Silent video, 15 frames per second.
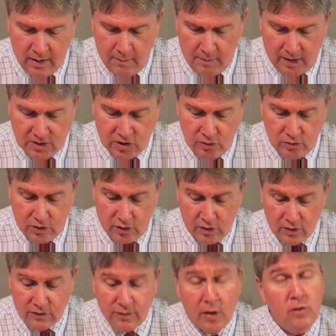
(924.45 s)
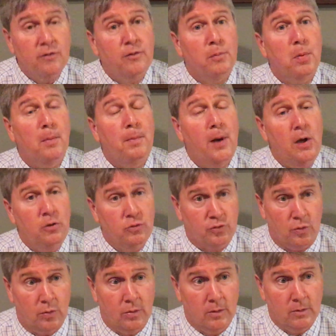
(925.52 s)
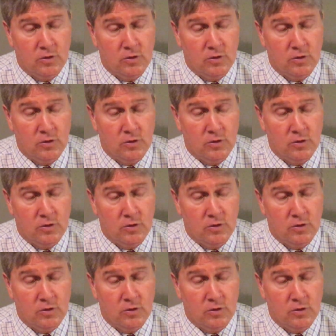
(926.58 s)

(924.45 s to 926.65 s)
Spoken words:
by 2/3 vote of a proposal